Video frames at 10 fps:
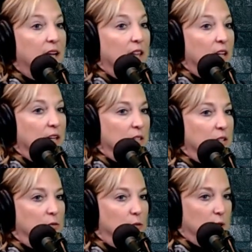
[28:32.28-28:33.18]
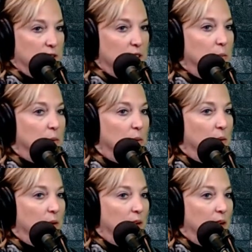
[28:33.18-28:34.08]
like, for
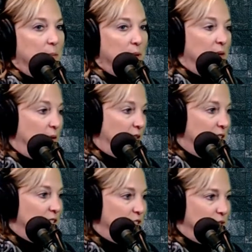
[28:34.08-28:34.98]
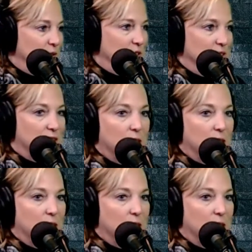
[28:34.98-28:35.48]
example, I made our kids do this,